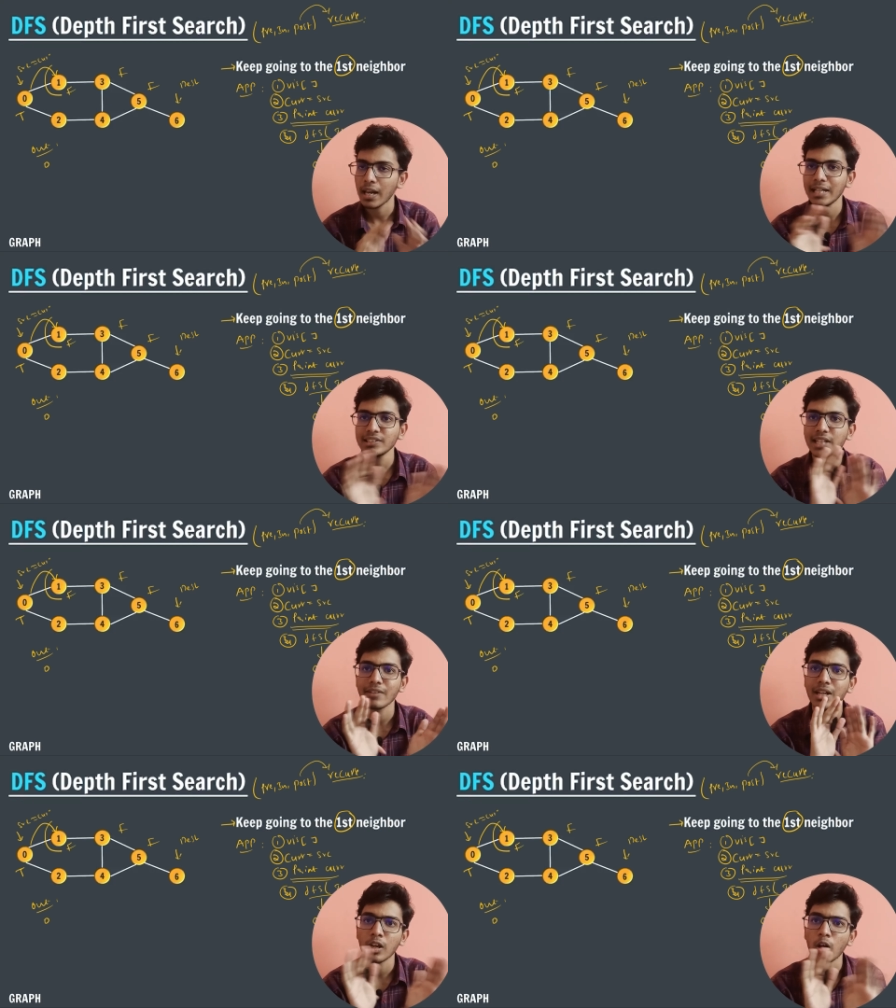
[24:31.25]
else I
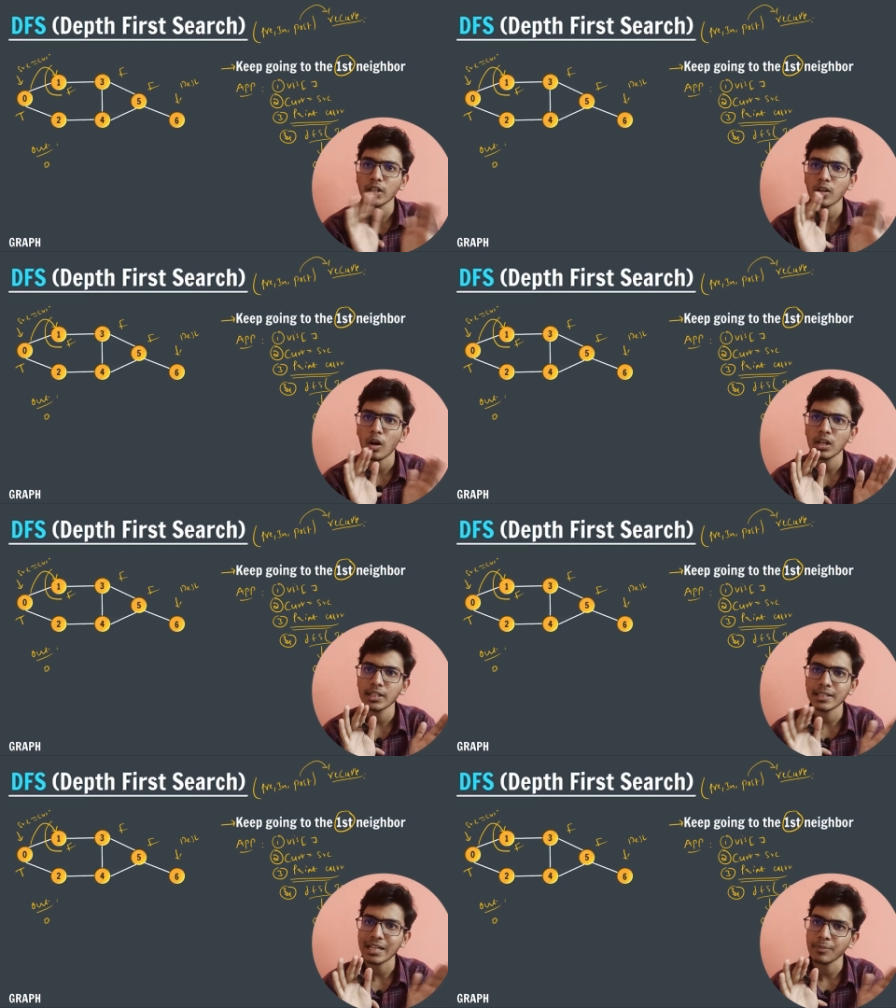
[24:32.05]
will not call
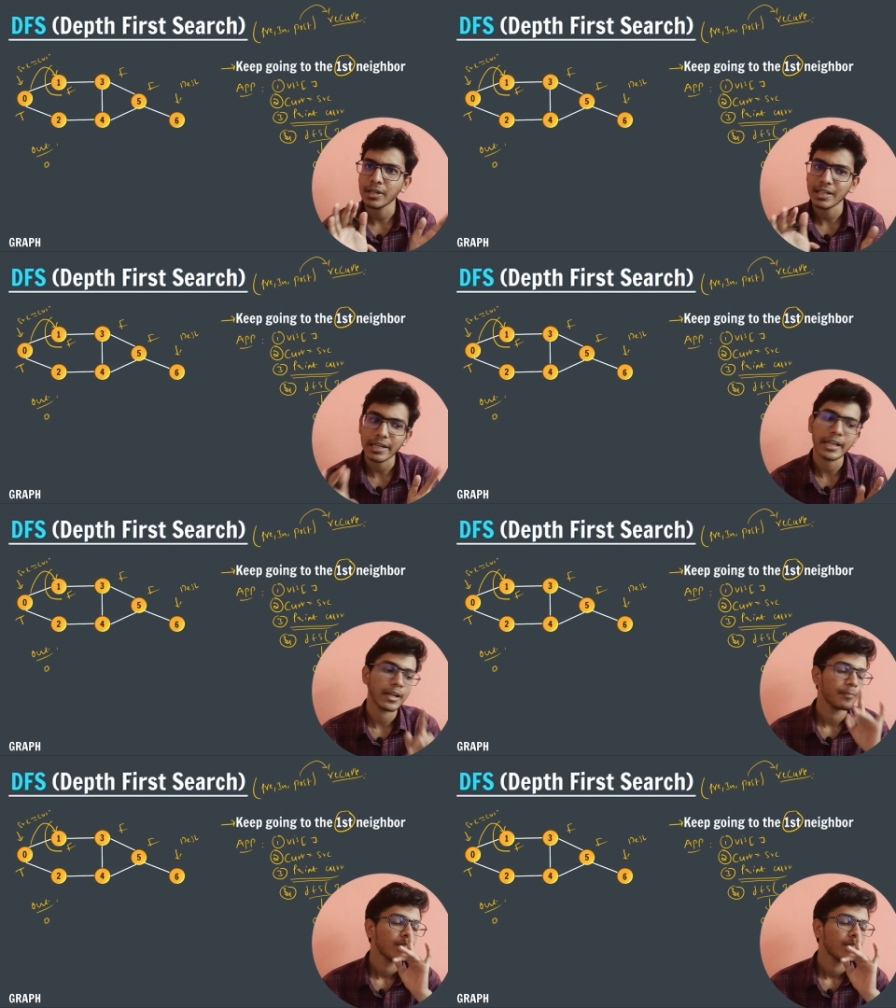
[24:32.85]
that element again.